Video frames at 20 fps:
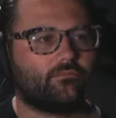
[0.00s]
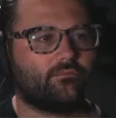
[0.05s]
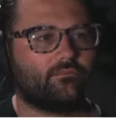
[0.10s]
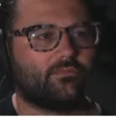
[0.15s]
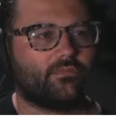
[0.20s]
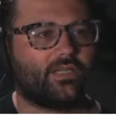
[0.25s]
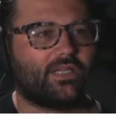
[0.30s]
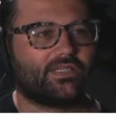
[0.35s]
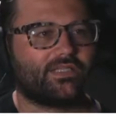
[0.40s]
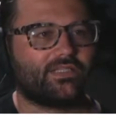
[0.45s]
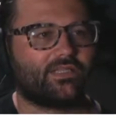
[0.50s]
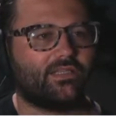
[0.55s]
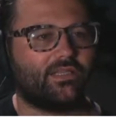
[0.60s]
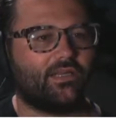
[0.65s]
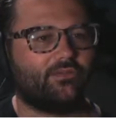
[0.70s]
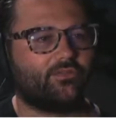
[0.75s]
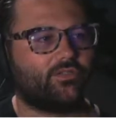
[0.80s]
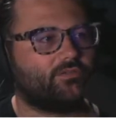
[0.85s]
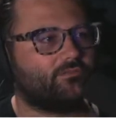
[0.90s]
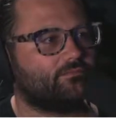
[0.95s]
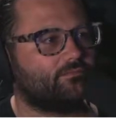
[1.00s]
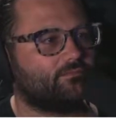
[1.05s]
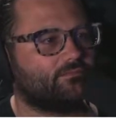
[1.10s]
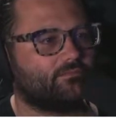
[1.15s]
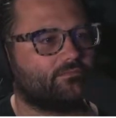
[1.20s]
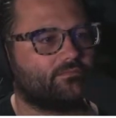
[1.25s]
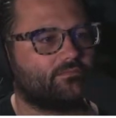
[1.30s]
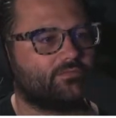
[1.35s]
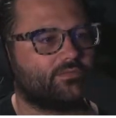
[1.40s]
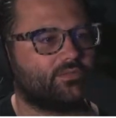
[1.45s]
That's the level.
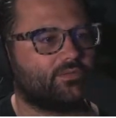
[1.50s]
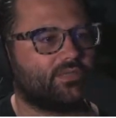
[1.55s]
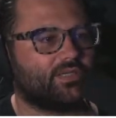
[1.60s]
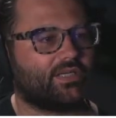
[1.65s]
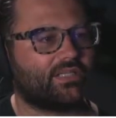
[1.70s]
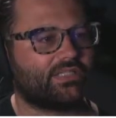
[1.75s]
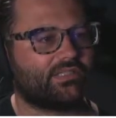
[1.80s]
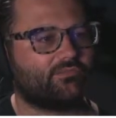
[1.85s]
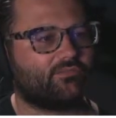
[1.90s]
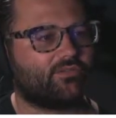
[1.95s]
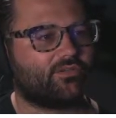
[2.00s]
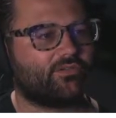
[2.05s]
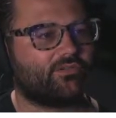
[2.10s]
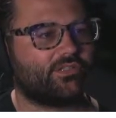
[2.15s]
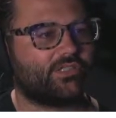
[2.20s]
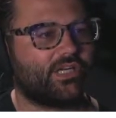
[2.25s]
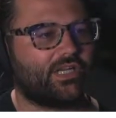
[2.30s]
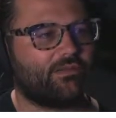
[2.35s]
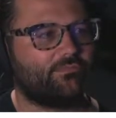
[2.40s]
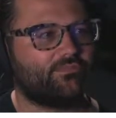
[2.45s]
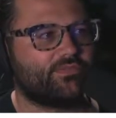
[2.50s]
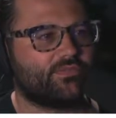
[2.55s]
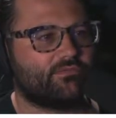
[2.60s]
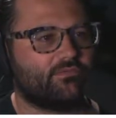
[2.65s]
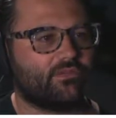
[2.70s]
You want to get some more gems?